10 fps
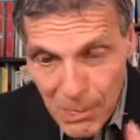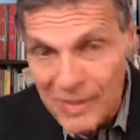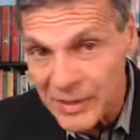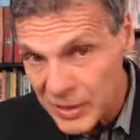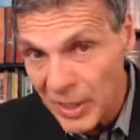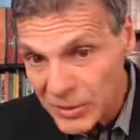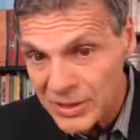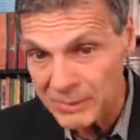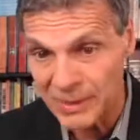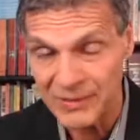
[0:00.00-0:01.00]
There's also
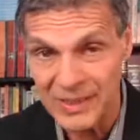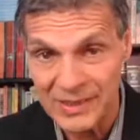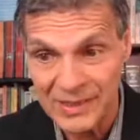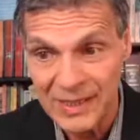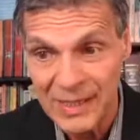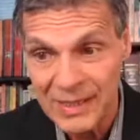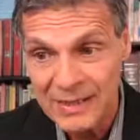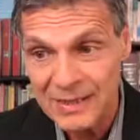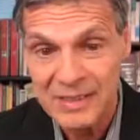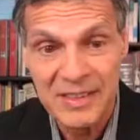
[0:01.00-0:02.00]
some evidence
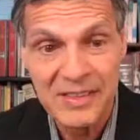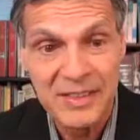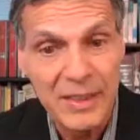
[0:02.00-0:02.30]
to suggest that